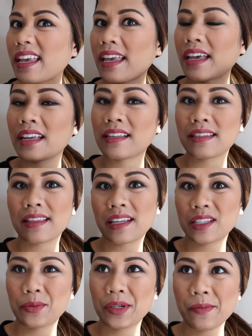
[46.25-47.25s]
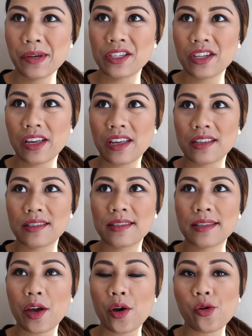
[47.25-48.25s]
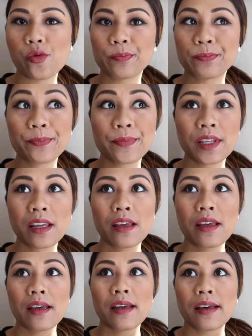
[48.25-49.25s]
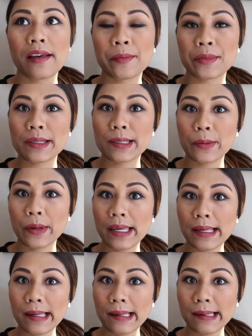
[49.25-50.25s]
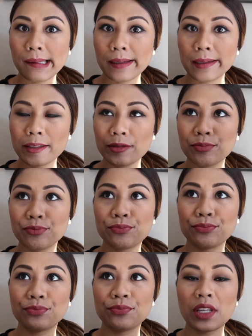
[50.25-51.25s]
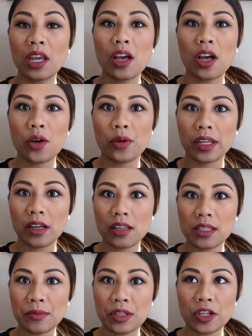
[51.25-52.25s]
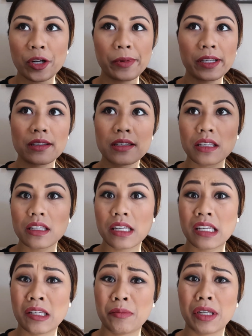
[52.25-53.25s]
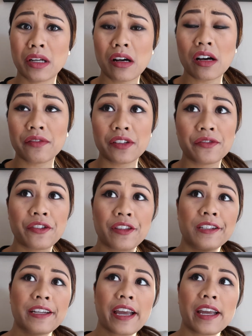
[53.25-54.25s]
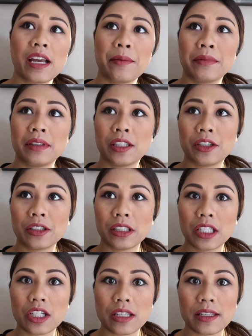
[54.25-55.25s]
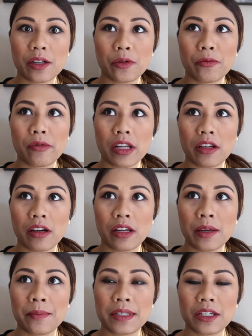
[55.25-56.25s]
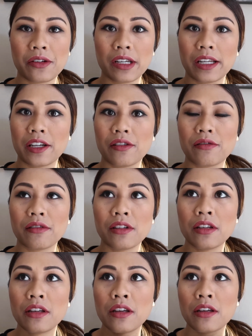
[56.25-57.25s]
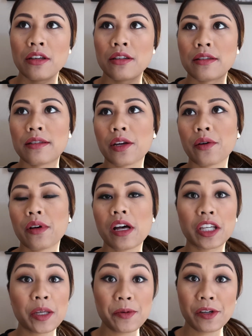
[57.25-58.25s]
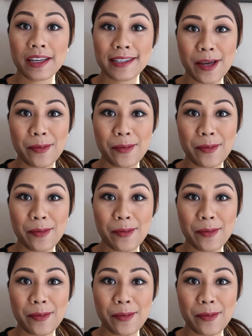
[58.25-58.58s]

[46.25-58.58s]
and that's pretty much it. So I'm just waiting. Oh, and I got some Starbucks because I need my coffee for the day. I'm literally just like running on empty right now. So I'll keep you guys